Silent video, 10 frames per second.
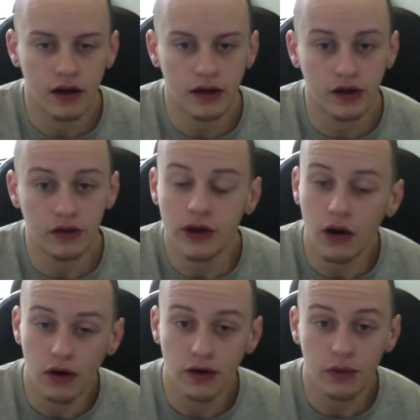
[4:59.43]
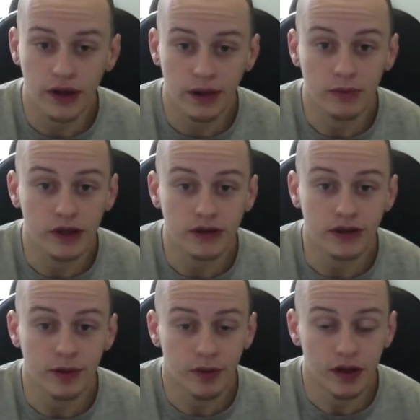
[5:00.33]
you don't you want that in the
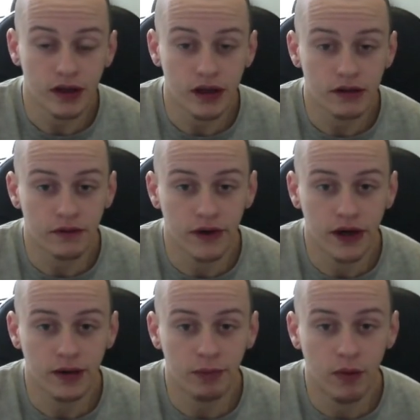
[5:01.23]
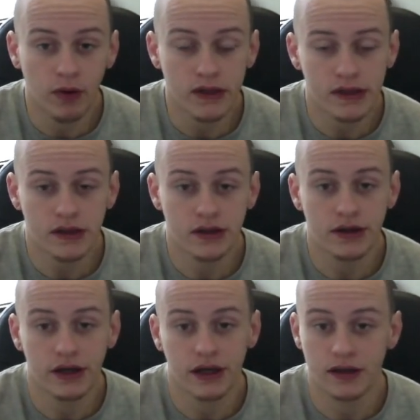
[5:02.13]
bloodstream, but it's very poisonous to
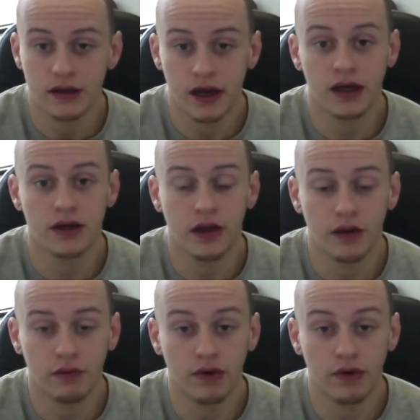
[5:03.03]
your kidneys. It can actually